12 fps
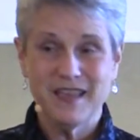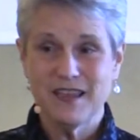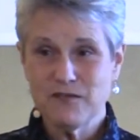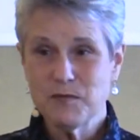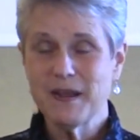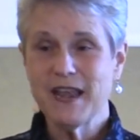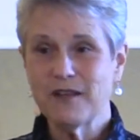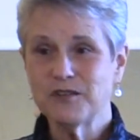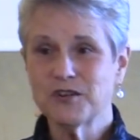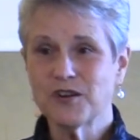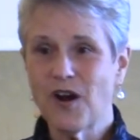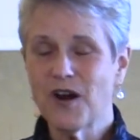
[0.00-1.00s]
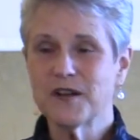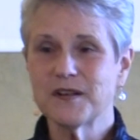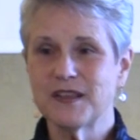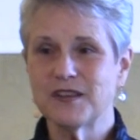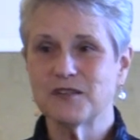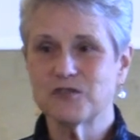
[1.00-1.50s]
You ever been out in your
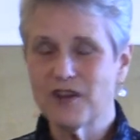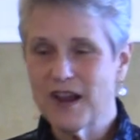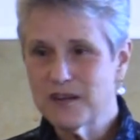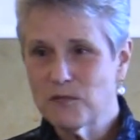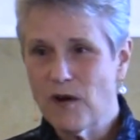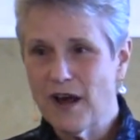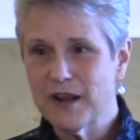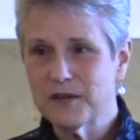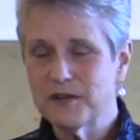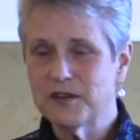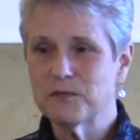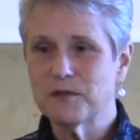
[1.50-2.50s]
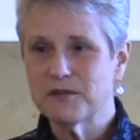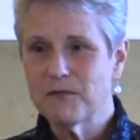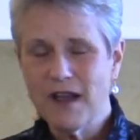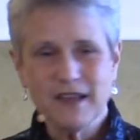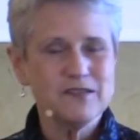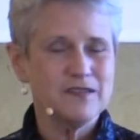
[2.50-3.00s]
garden and you're trying to water and you're wondering,
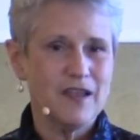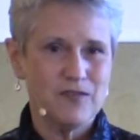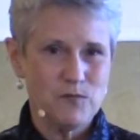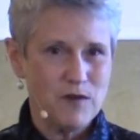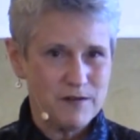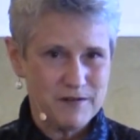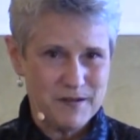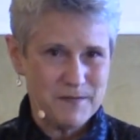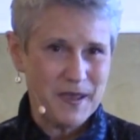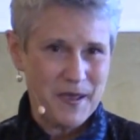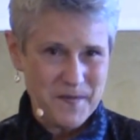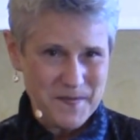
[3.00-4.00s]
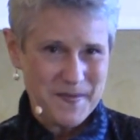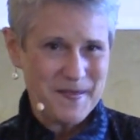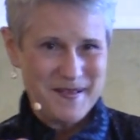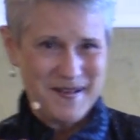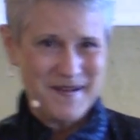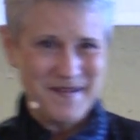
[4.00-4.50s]
why is not the water coming out?
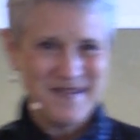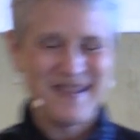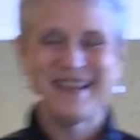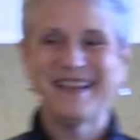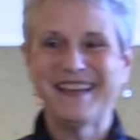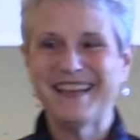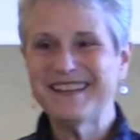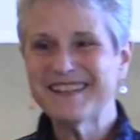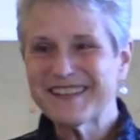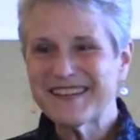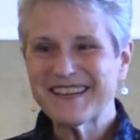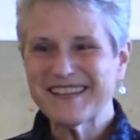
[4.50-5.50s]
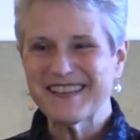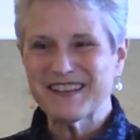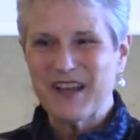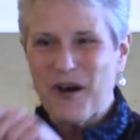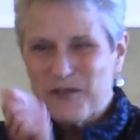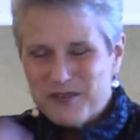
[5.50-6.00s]
You know? And you look and
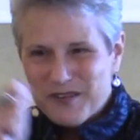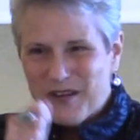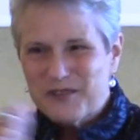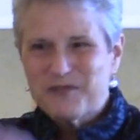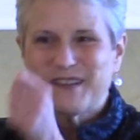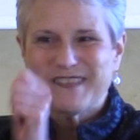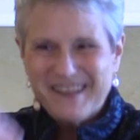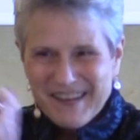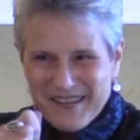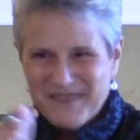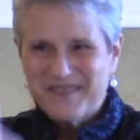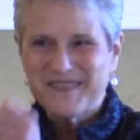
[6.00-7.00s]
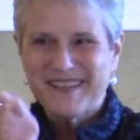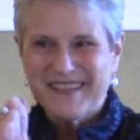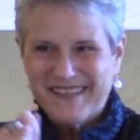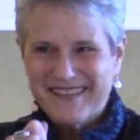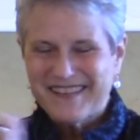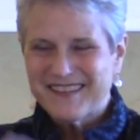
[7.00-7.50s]
the hose is all twisted up
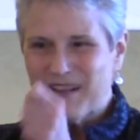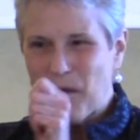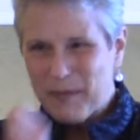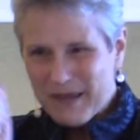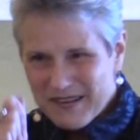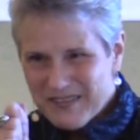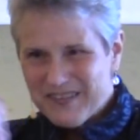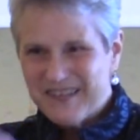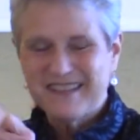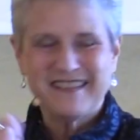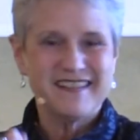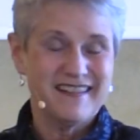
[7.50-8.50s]
because all pinched.